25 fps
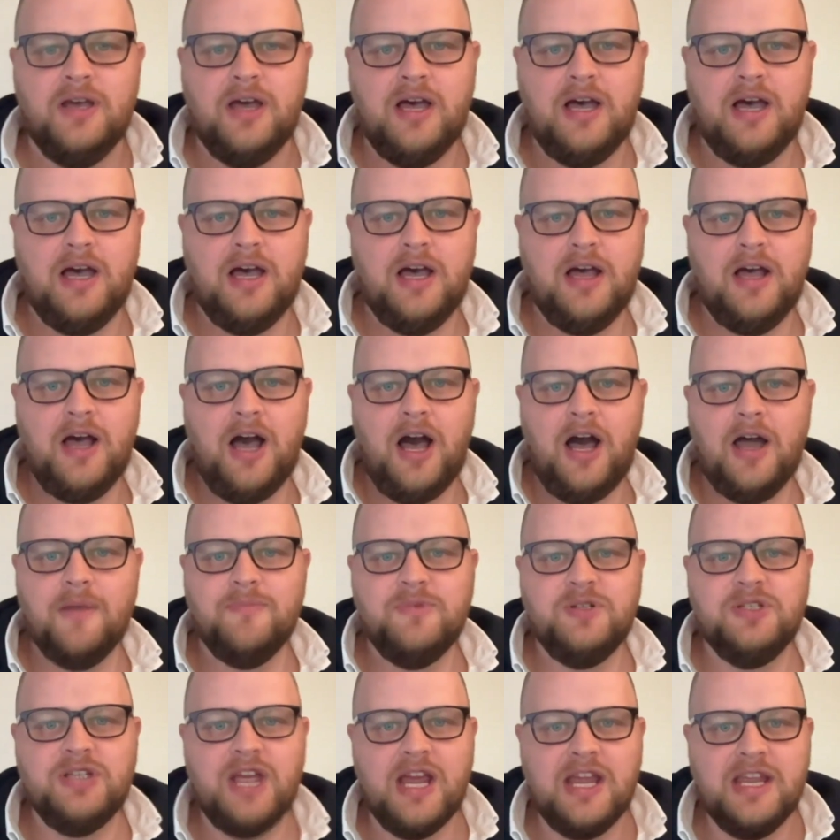I'm
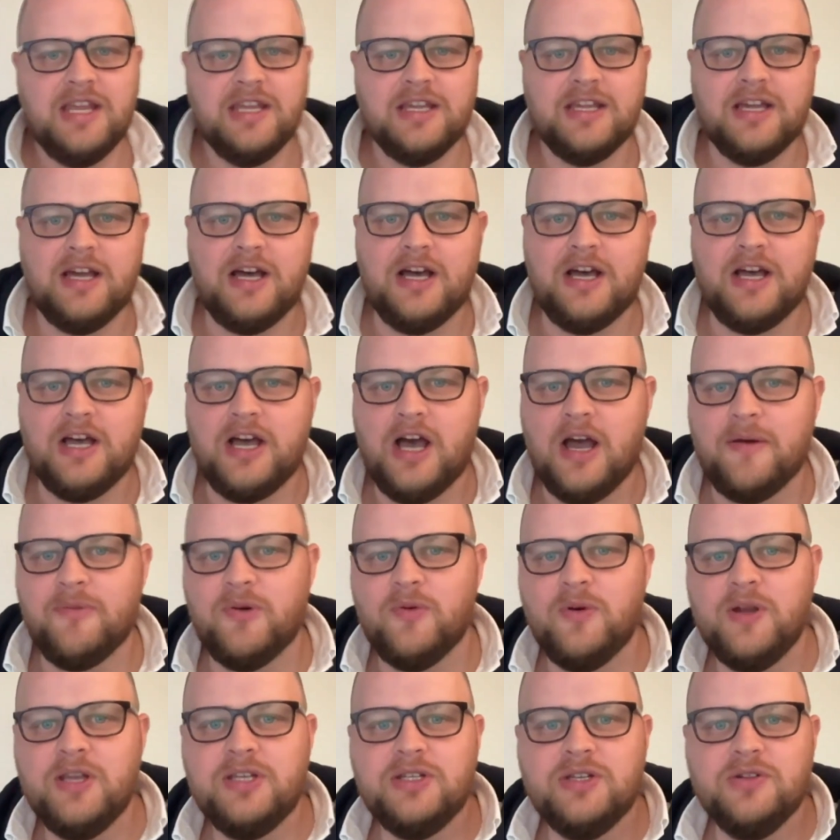Jake, I'm a
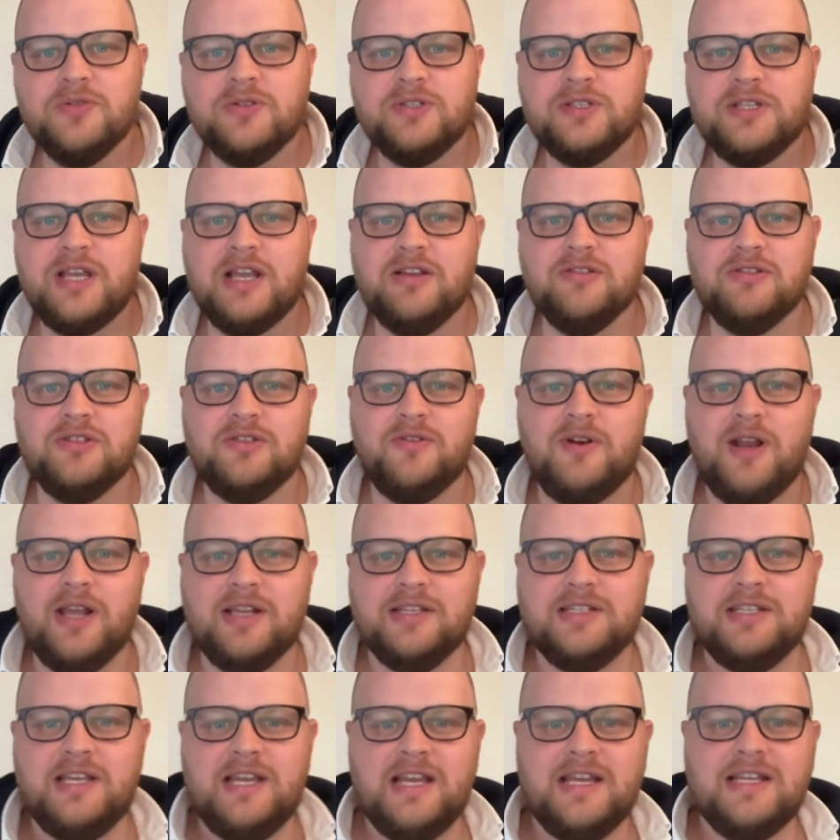Regional Sales
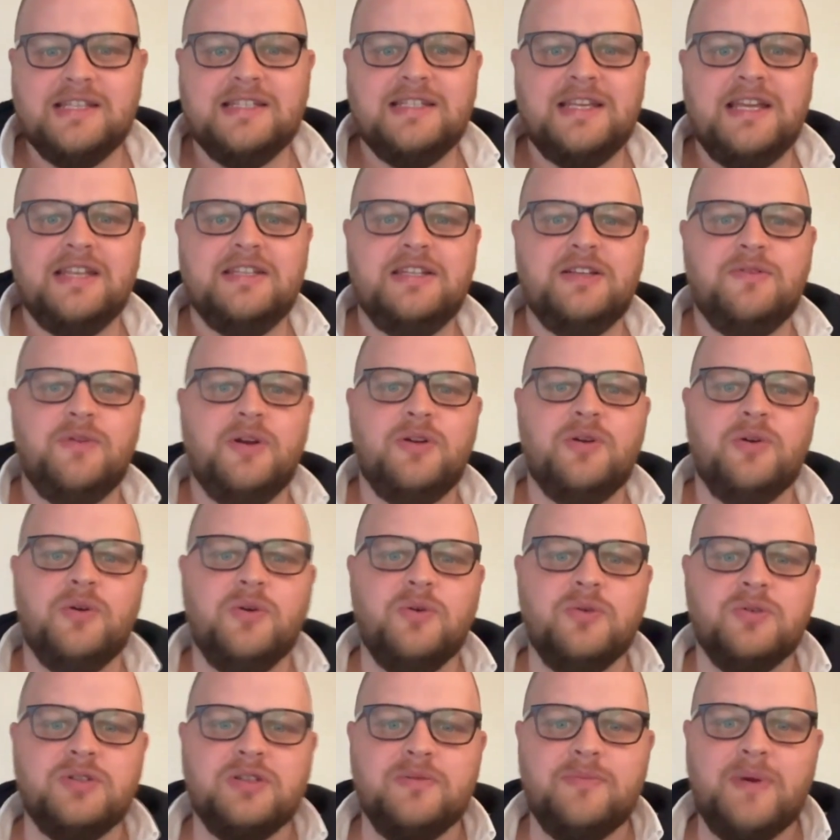Director at SentiOne
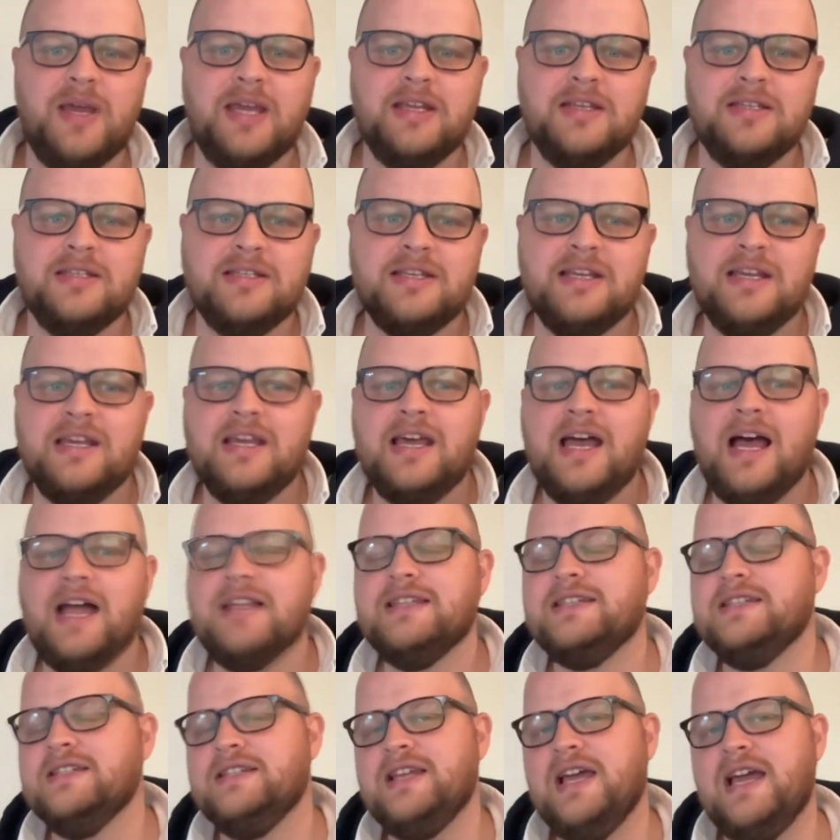Automate, and
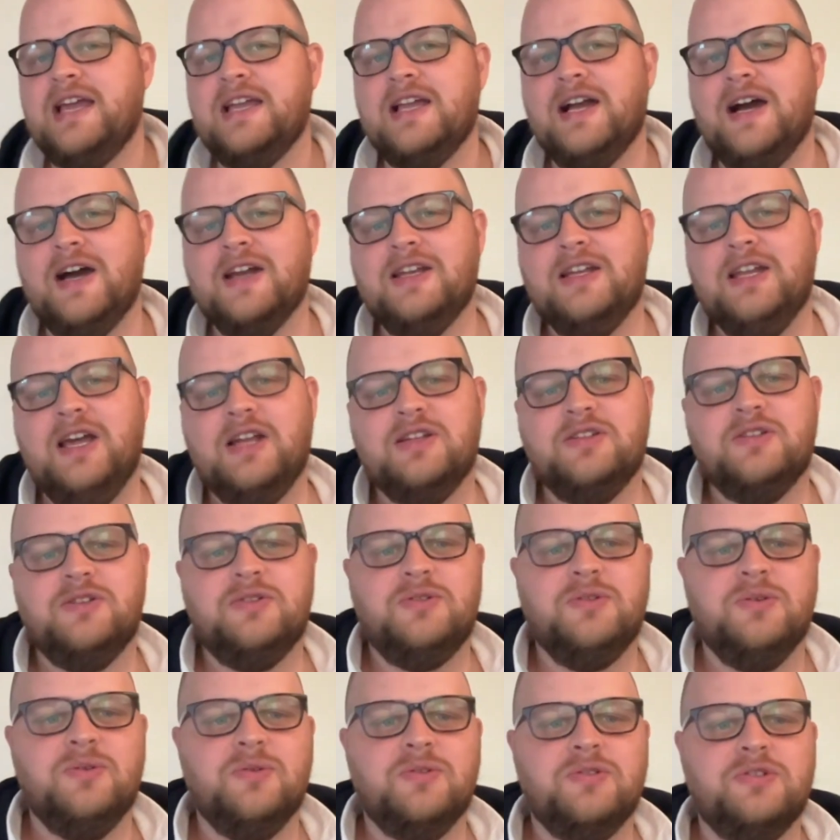today I'd like to
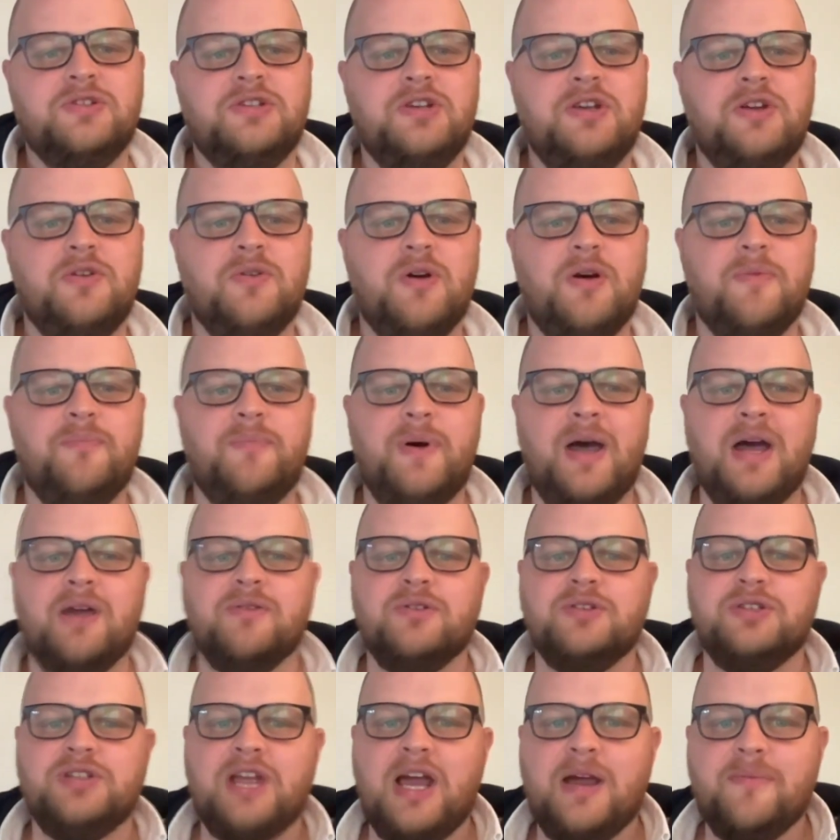talk to you about
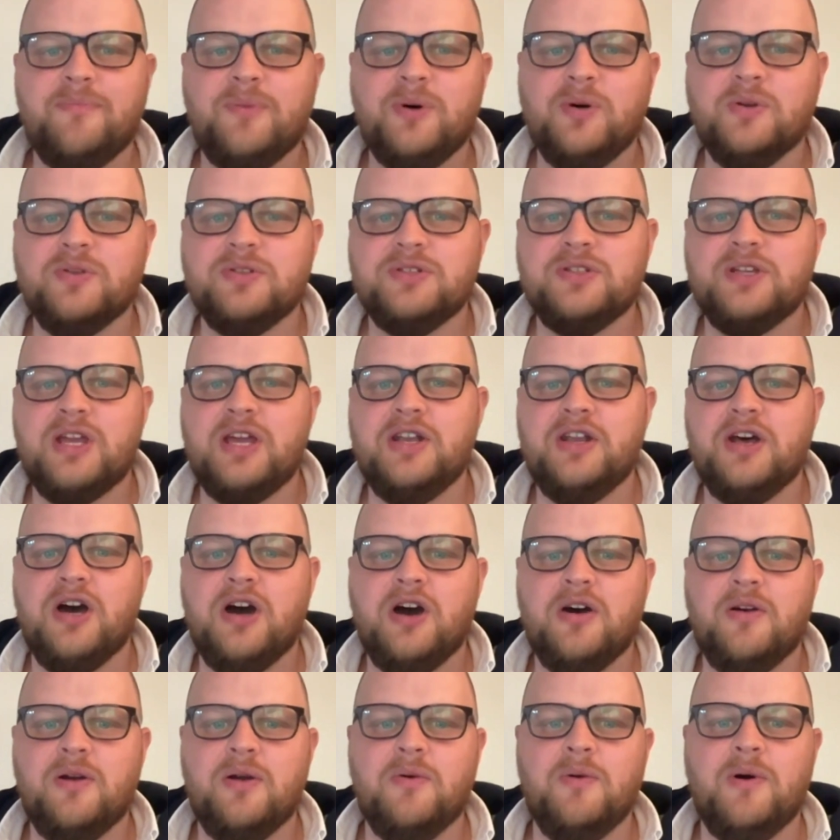chatbots and
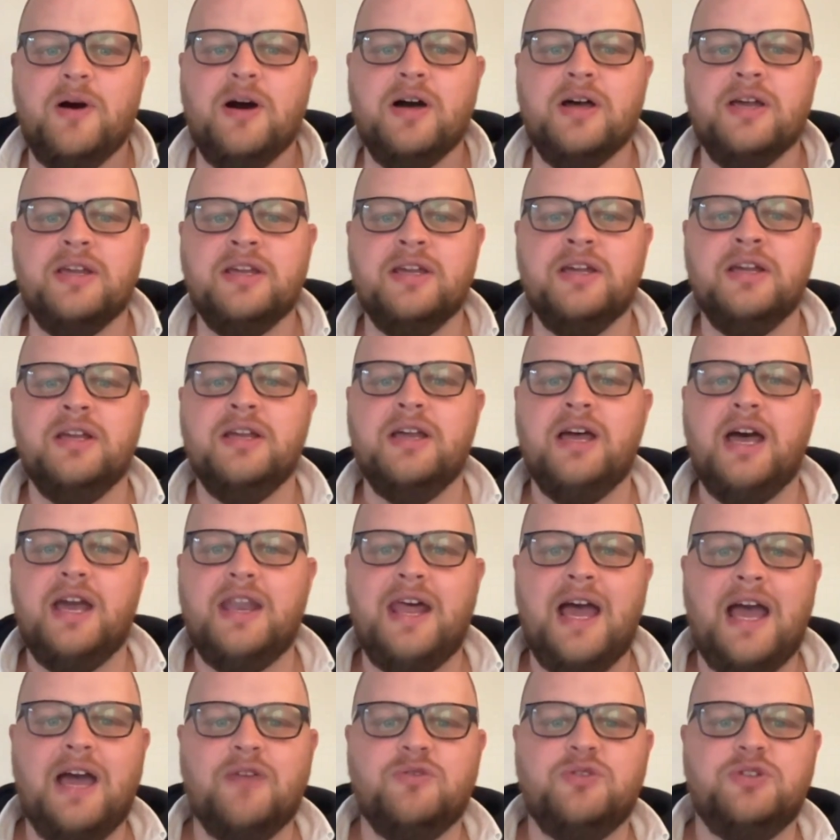ROI and
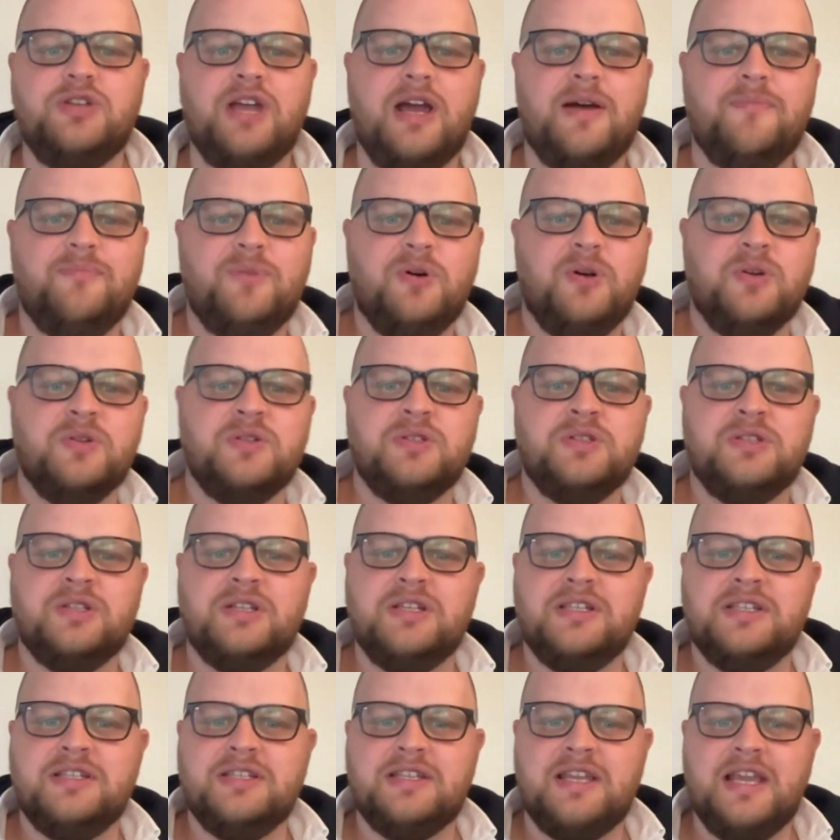how chatbots
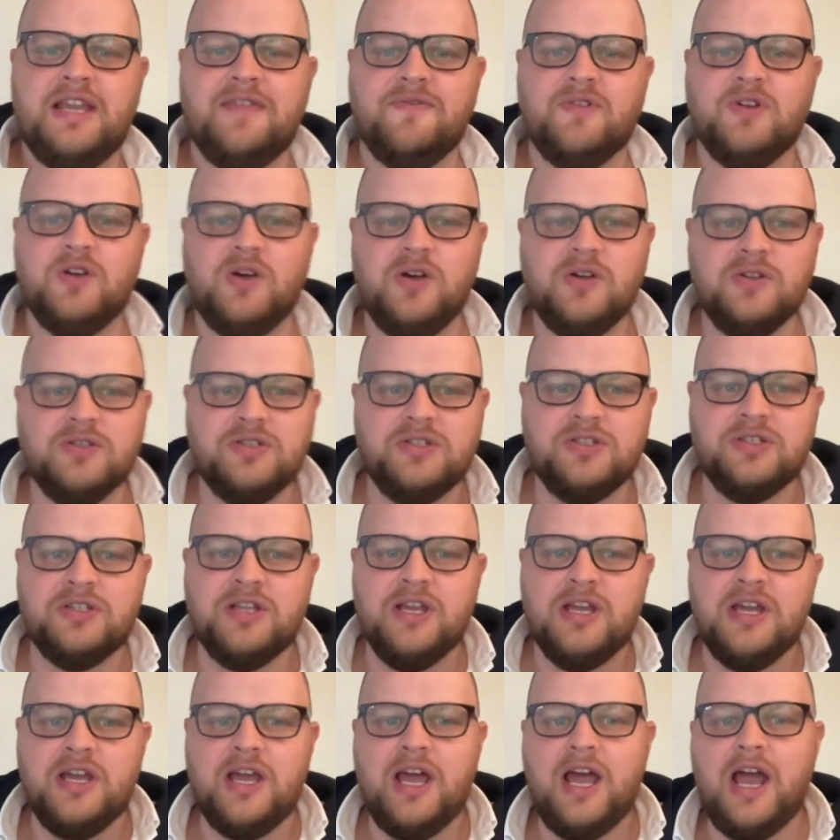can save costs
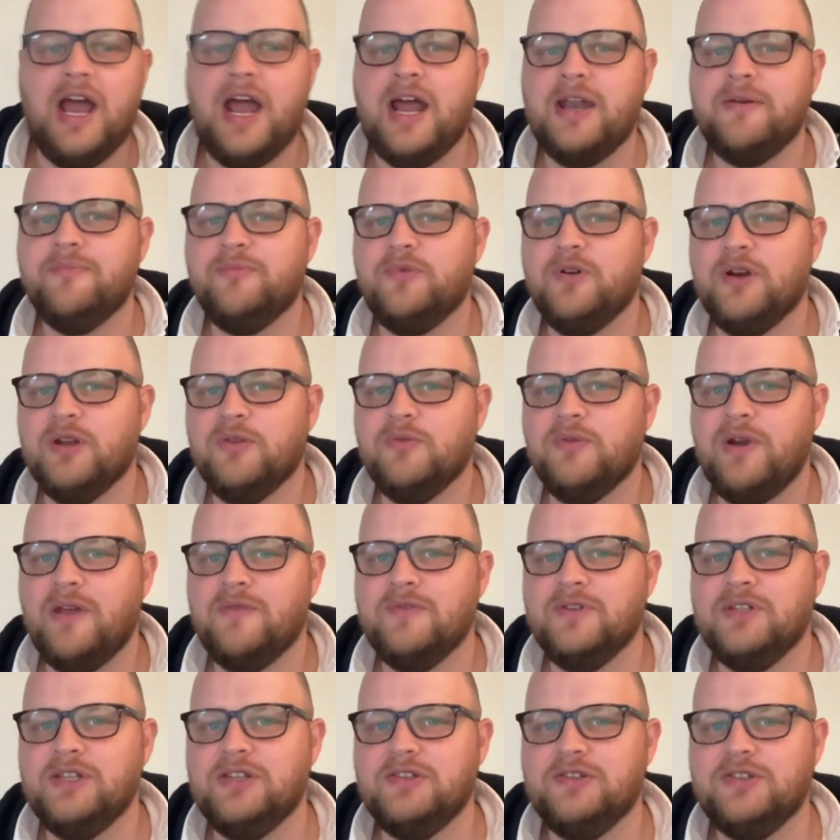and bring
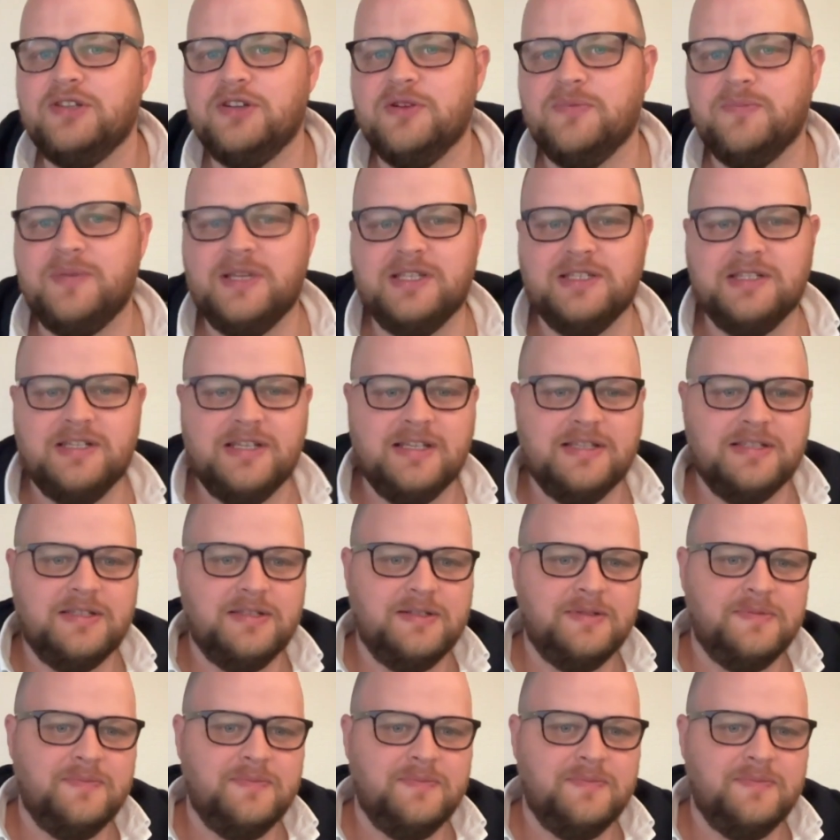revenue to your business.